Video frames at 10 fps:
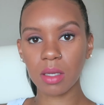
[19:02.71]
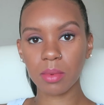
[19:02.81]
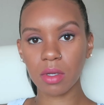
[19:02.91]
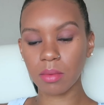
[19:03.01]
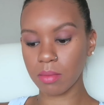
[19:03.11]

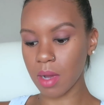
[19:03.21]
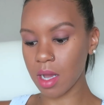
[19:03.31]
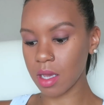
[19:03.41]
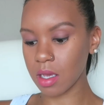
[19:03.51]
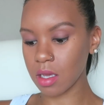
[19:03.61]
up
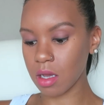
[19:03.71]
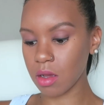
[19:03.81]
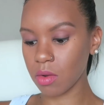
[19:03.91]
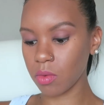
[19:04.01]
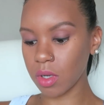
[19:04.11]
my
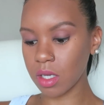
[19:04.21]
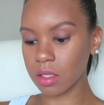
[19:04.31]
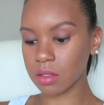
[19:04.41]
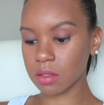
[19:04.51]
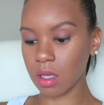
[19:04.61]

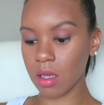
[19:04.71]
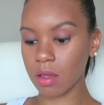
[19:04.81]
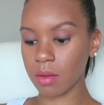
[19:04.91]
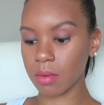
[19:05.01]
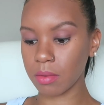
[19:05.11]
weeks
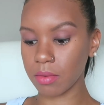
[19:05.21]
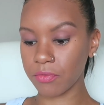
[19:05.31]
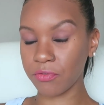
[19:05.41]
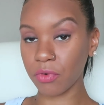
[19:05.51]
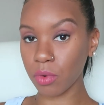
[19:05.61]

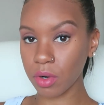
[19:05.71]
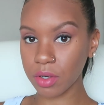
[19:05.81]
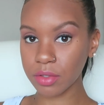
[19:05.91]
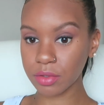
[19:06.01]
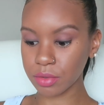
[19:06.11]

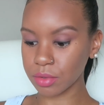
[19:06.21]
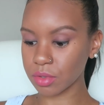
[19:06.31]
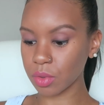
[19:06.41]
4 through